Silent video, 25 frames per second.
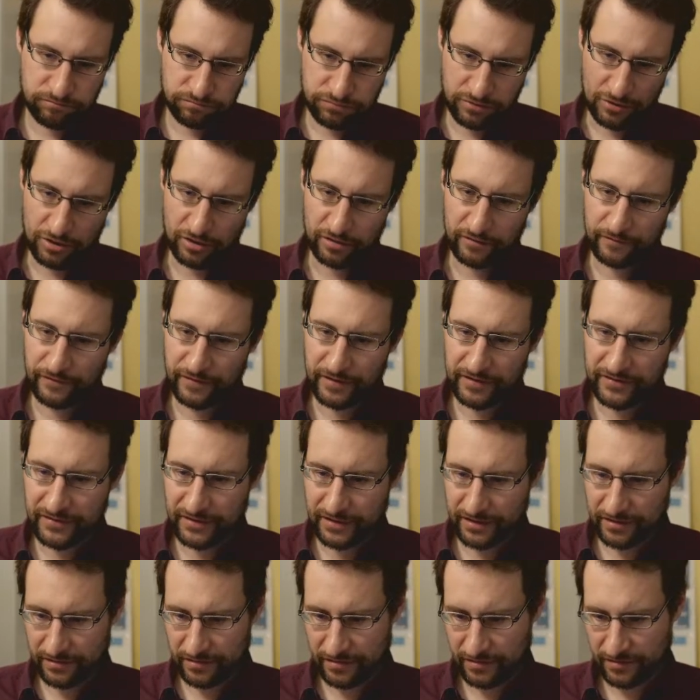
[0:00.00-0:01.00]
config
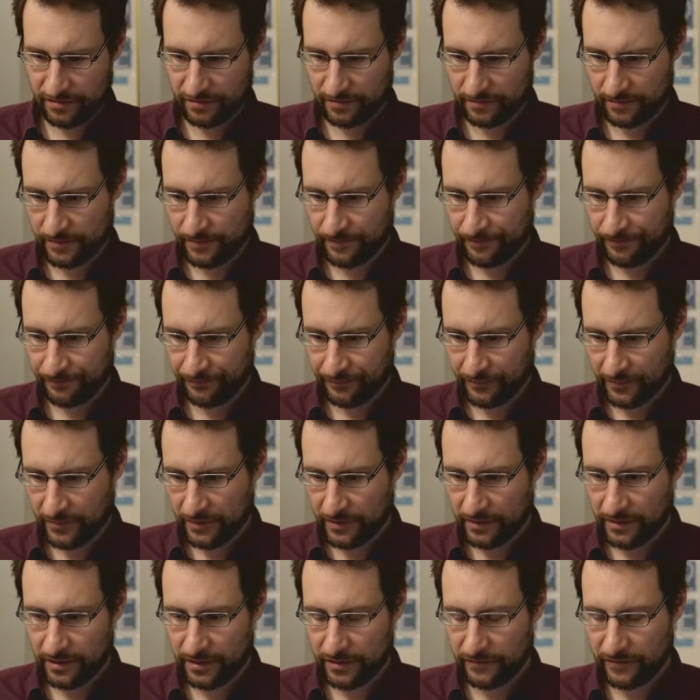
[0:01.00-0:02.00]
that and
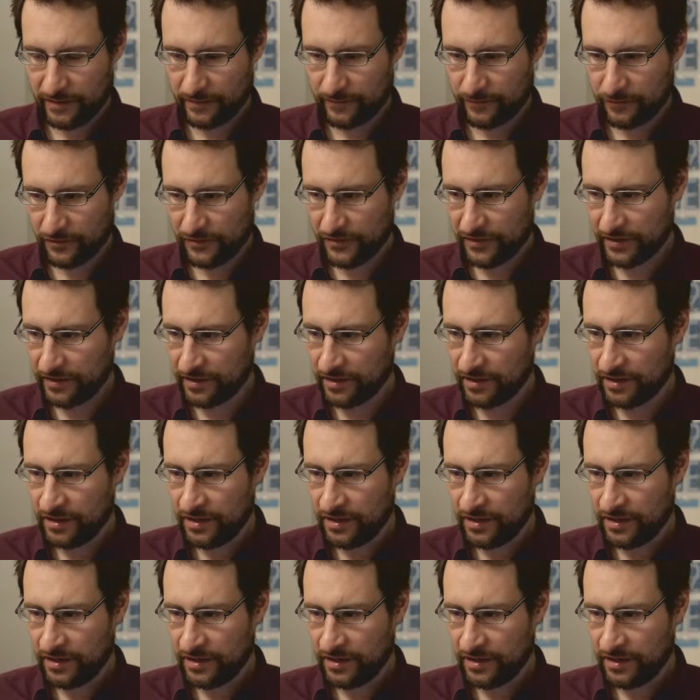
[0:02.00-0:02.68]
give up for that.